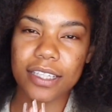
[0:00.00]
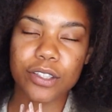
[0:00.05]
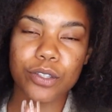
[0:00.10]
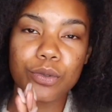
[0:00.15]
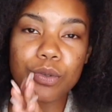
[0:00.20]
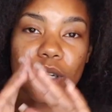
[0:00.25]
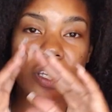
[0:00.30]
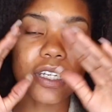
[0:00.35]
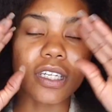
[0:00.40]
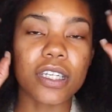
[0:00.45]
to
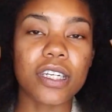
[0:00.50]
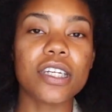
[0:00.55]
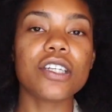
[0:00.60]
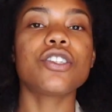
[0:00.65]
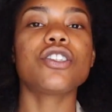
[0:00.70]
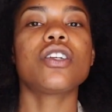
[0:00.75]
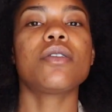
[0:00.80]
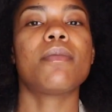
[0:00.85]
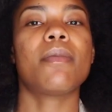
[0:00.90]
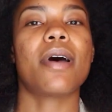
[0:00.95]

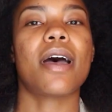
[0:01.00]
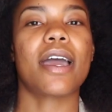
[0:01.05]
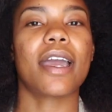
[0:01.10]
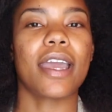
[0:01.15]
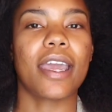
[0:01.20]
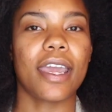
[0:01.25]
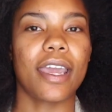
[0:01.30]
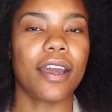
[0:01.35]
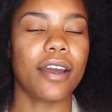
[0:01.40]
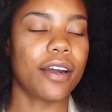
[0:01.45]
condition my
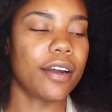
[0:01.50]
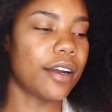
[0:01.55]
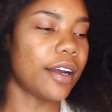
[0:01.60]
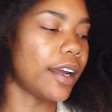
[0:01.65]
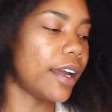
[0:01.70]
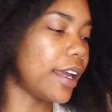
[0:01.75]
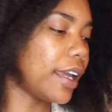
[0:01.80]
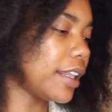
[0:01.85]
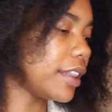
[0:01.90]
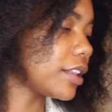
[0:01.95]
hair
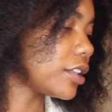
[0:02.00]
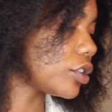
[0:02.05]
in the